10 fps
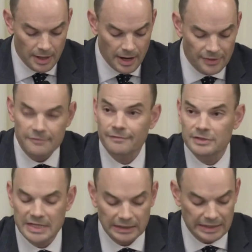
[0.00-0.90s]
and that
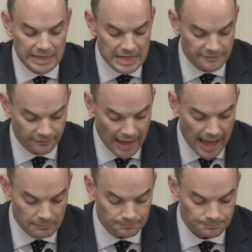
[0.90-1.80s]
fertility is
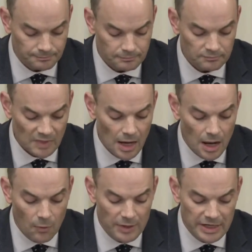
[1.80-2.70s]
flat.
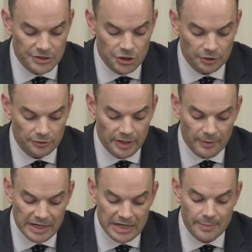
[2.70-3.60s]
We need children, and we
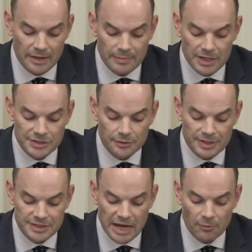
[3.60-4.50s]
need to make Minnesota a
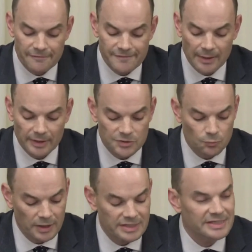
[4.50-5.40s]
state where families
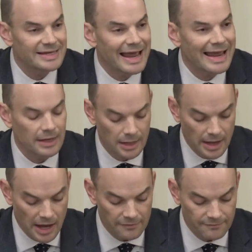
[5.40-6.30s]
want to stay
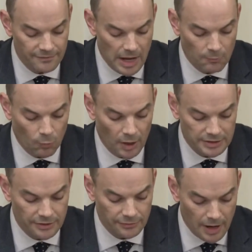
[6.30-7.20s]
and want to
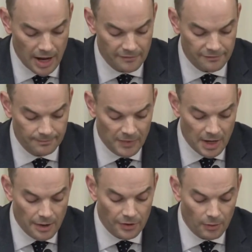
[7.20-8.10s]
thrive.
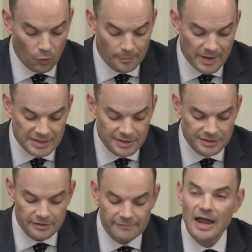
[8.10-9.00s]
There are more pieces to
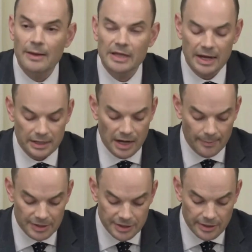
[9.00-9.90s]
the family economic
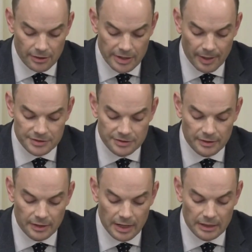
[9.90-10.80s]
security puzzle,
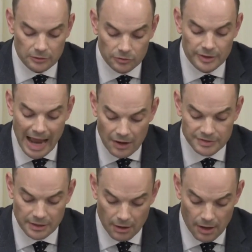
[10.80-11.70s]
including
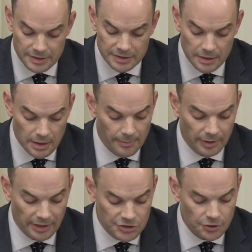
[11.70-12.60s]
housing costs, but
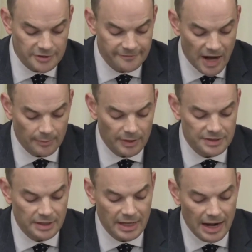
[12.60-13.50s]
let's trust families
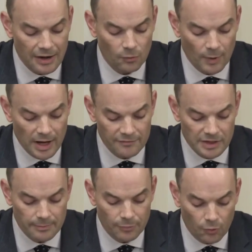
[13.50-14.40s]
and get out of the way of the
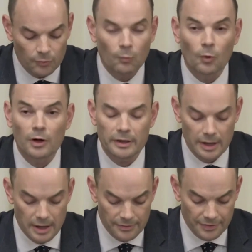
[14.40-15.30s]
important work
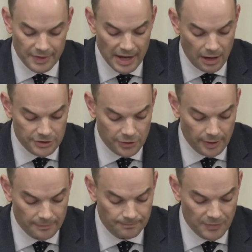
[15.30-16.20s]
that they are
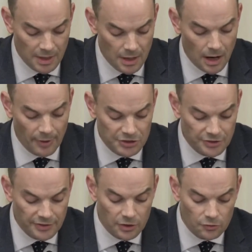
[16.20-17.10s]
doing. A budget
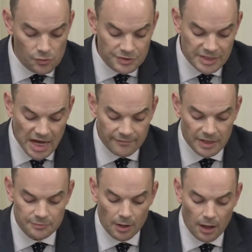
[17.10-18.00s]
that accrues savings
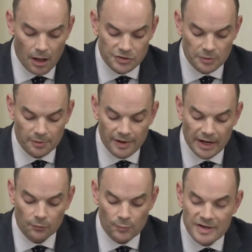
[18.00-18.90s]
while also
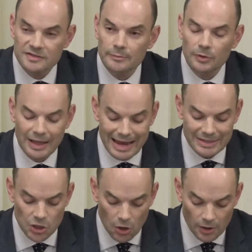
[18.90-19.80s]
providing reasonable and
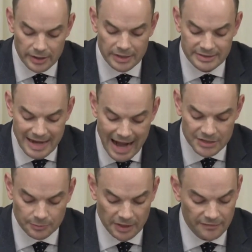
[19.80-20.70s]
targeted tax
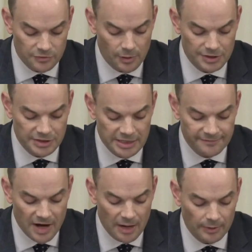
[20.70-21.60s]
relief to our state's
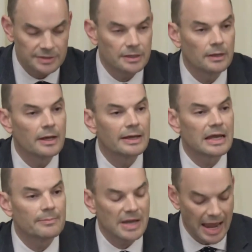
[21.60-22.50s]
families can
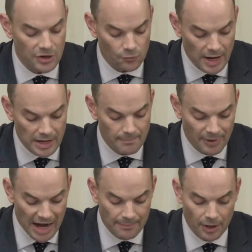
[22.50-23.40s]
be a great
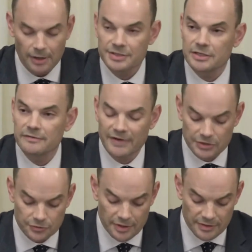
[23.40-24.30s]
bipartisan
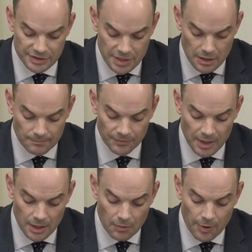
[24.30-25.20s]
victory this year.
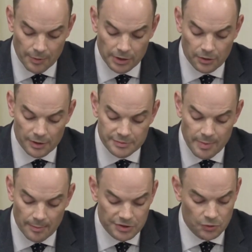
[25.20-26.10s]
We would encourage
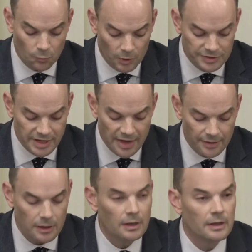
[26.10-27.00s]
members to work
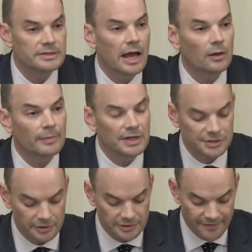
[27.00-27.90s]
together to help
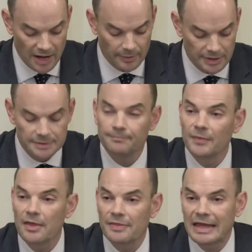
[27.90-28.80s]
Minnesota's families.
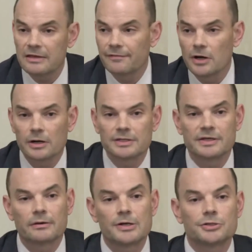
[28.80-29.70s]
Thank you for your
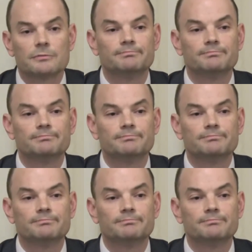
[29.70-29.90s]
consideration.